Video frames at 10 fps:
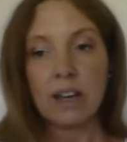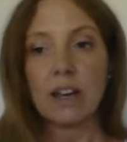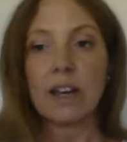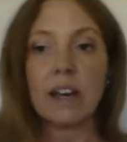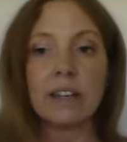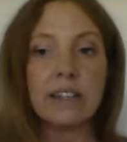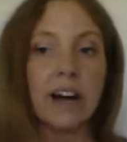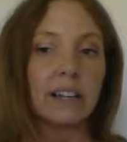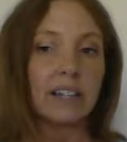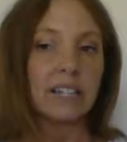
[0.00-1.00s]
and
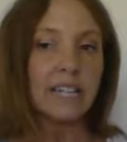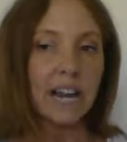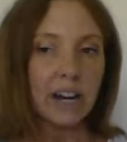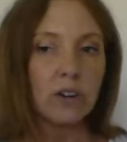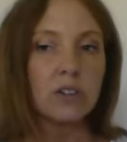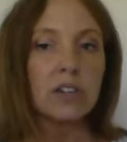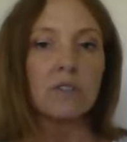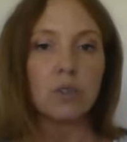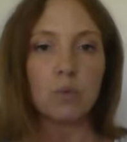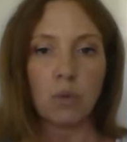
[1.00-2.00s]
not let the cares of
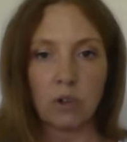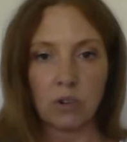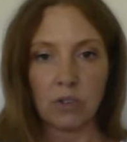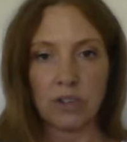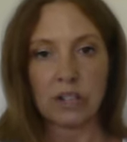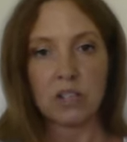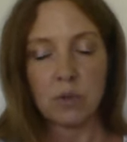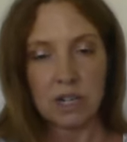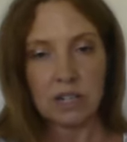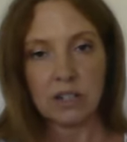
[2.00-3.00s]
this world that can so
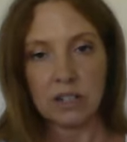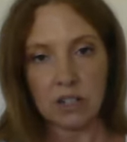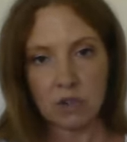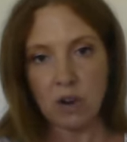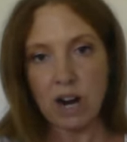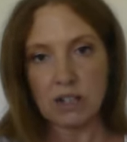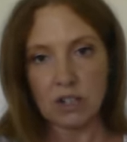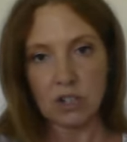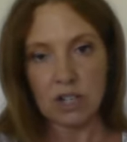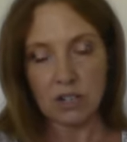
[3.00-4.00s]
easily distract
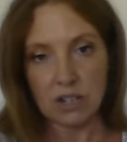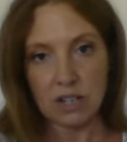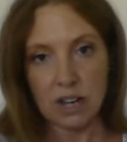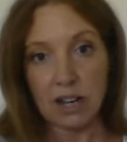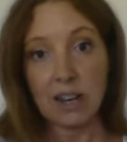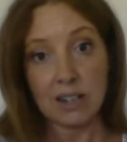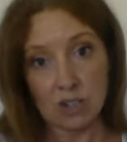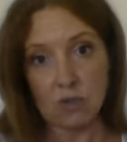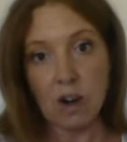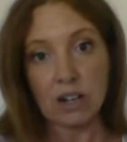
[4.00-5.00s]
us, Jesus said,
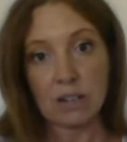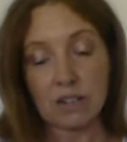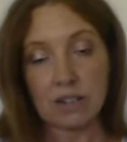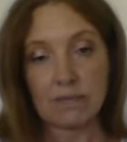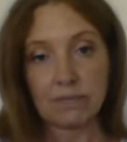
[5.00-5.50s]
distract us.